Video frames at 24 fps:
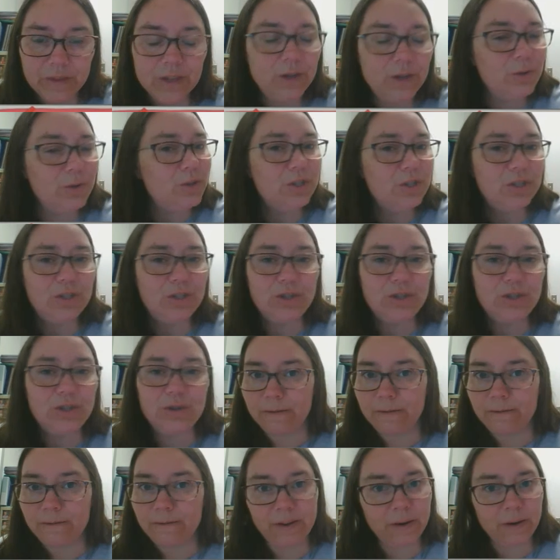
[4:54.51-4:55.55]
You just do
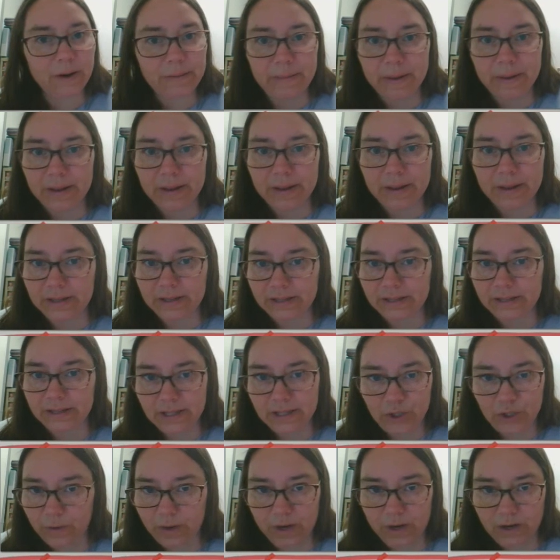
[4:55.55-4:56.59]
the very best that
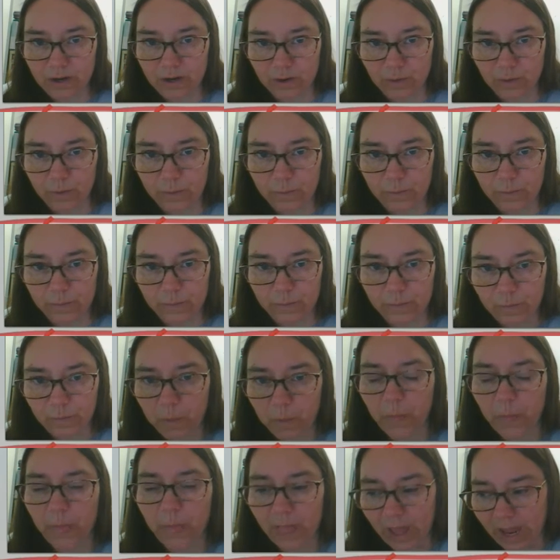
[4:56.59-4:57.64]
you can do.
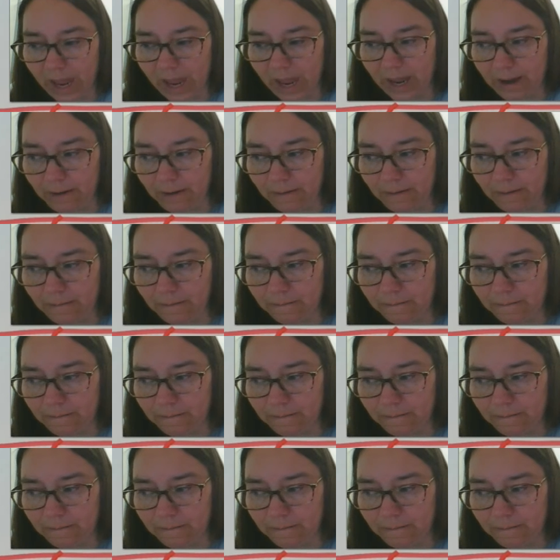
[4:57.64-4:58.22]
Okay?